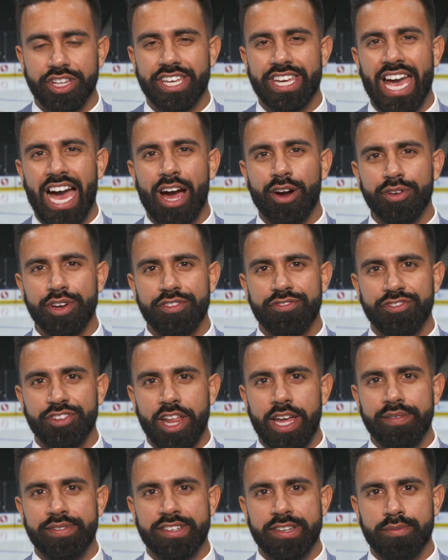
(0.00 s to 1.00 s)
the Calgary
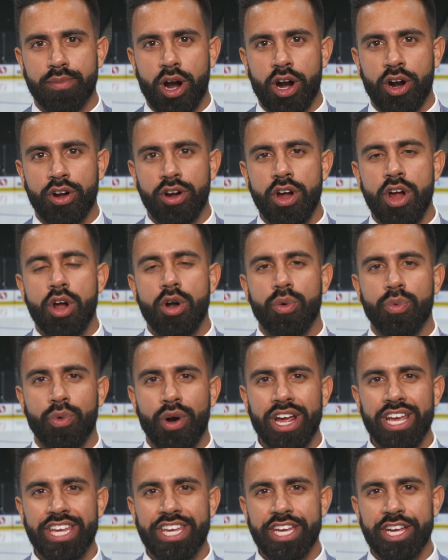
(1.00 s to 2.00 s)
Flames, tomorrow
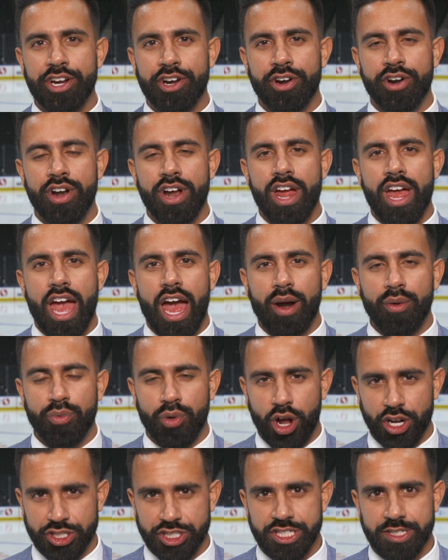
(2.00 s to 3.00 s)
right here at
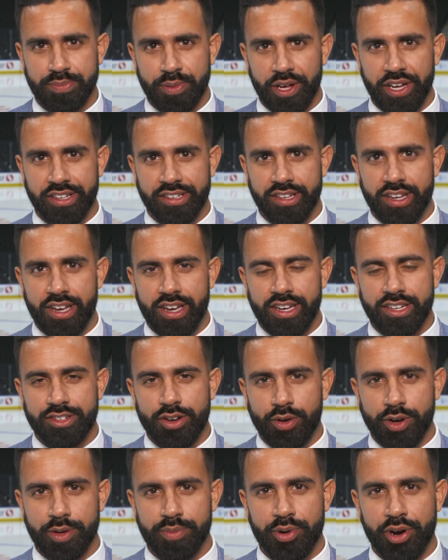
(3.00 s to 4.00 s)
Rogers Place.
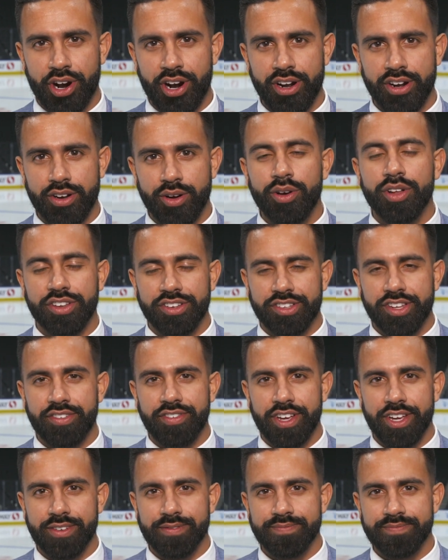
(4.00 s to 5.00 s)
Tony Brar, Oilers
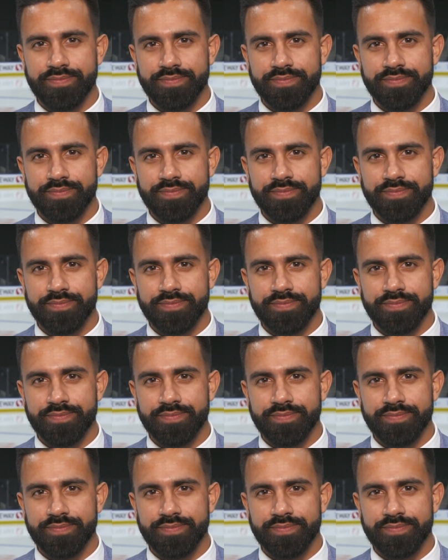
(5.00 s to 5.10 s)
TV.